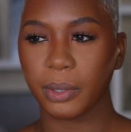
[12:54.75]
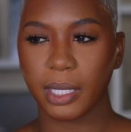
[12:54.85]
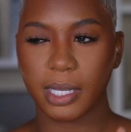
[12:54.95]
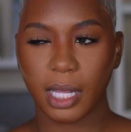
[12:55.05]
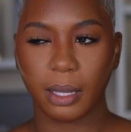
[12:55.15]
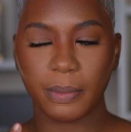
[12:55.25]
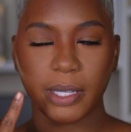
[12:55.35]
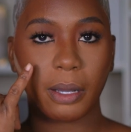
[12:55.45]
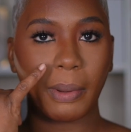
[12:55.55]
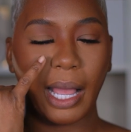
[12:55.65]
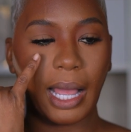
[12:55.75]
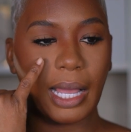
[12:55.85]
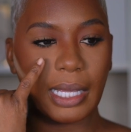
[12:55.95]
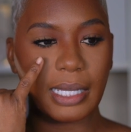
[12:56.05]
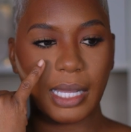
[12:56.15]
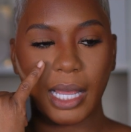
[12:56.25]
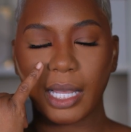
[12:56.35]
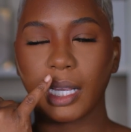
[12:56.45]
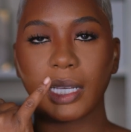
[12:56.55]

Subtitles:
You can tell I'm sick. My eye is like